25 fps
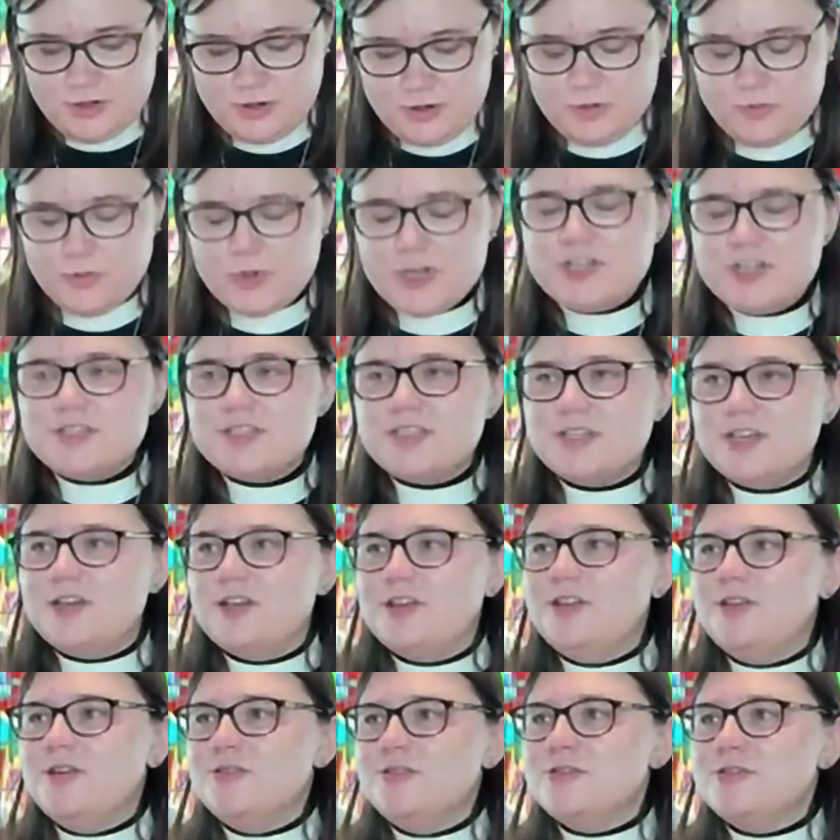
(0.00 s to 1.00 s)
Where's the
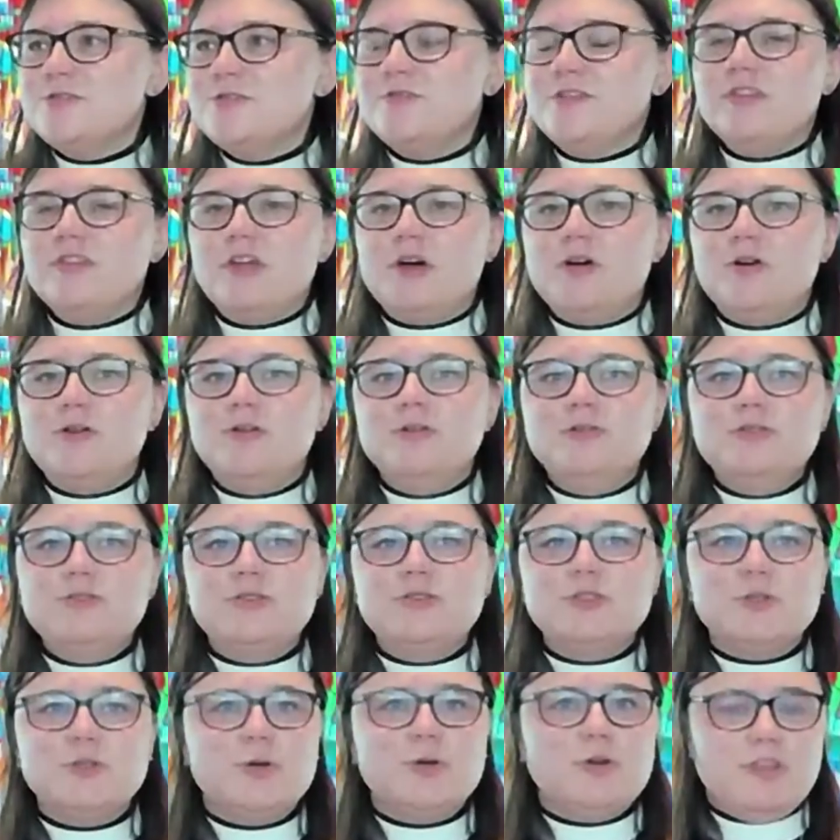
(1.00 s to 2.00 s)
good news for
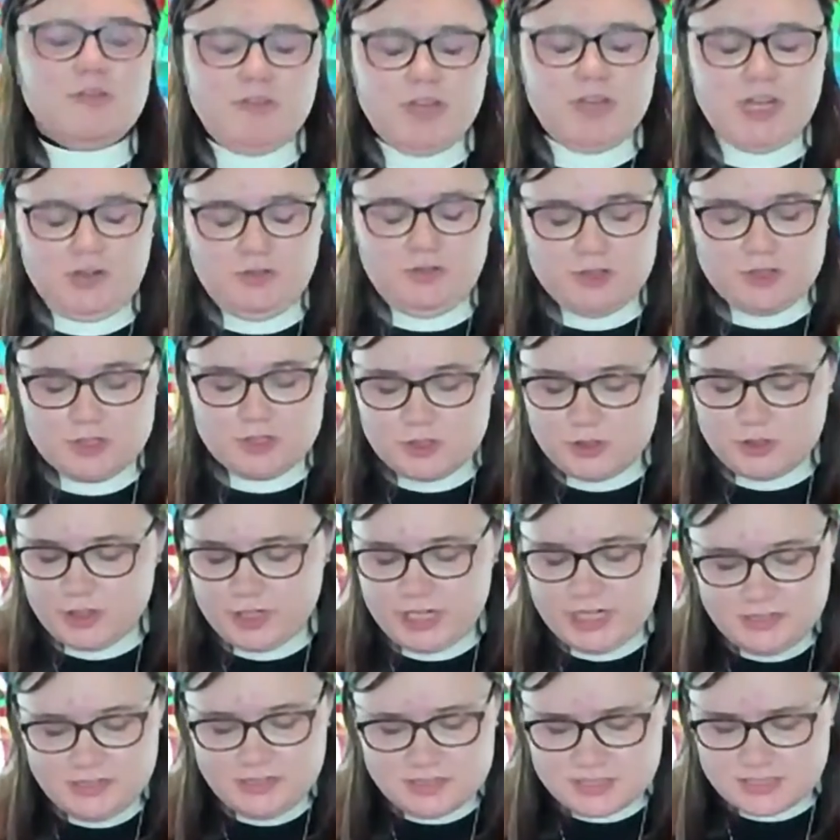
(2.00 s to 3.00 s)
those who are living on the
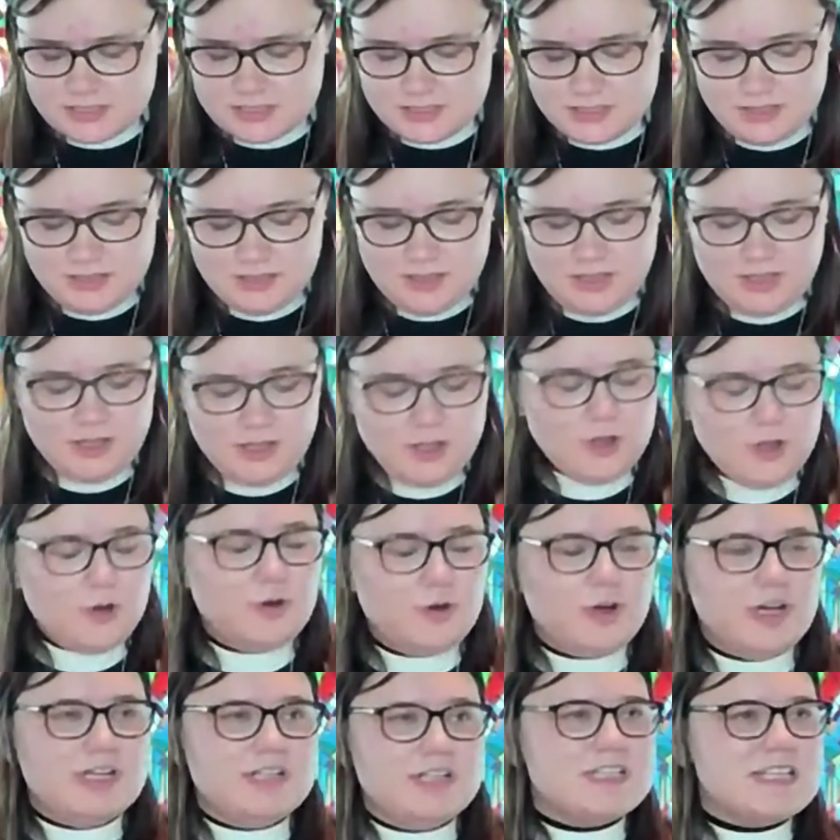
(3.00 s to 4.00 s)
streets, who
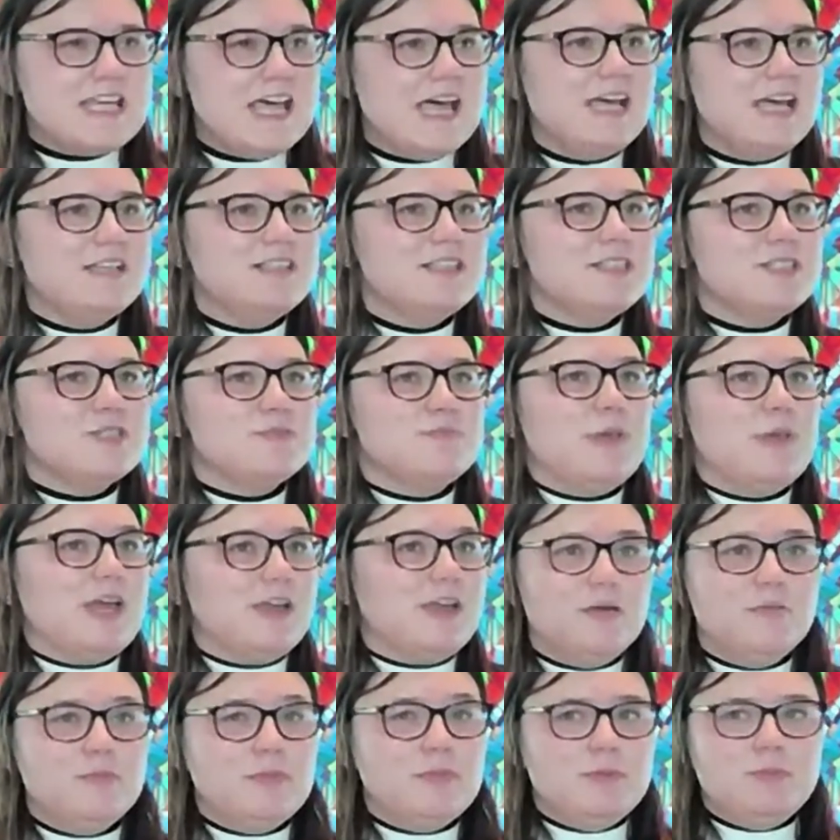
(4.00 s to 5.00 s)
are in tents
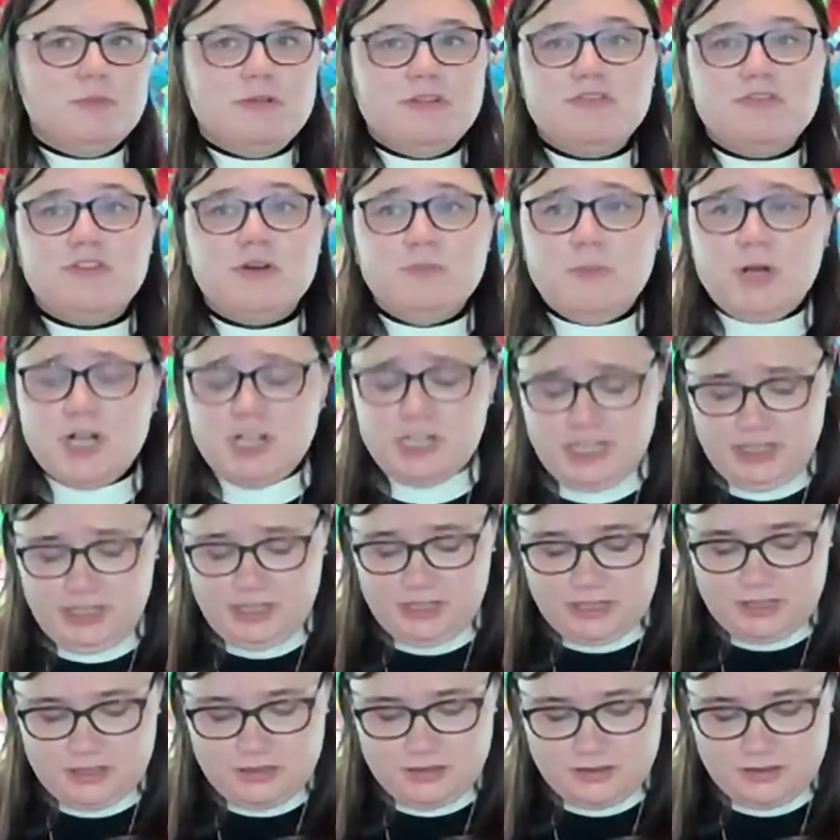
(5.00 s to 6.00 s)
begging people for money?